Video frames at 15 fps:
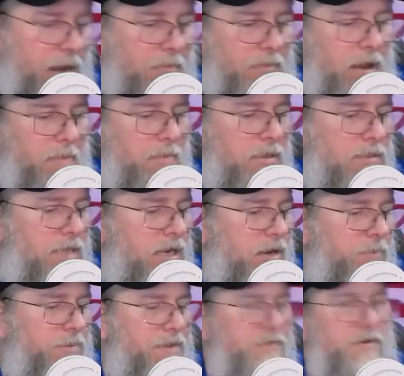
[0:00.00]
not much
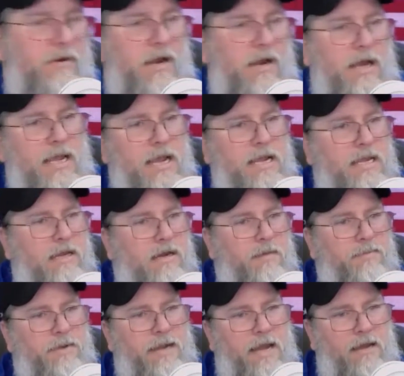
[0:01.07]
help either. I can't get up
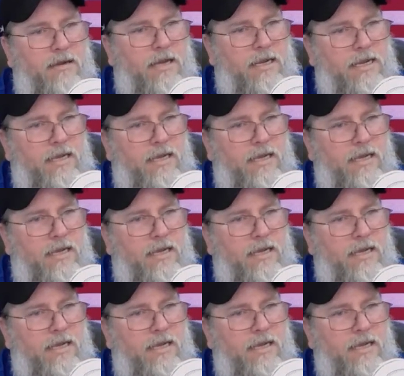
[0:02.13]
and down like I